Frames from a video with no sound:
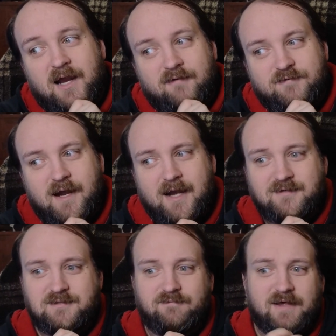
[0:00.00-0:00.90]
have to
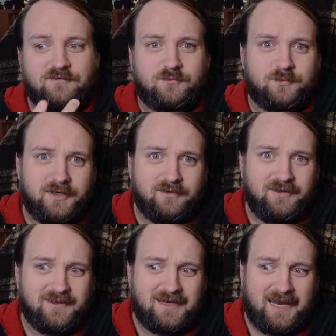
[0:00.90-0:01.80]
ask if that's
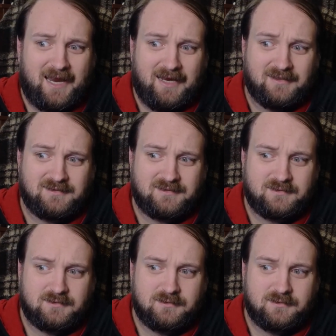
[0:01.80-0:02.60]
really the case.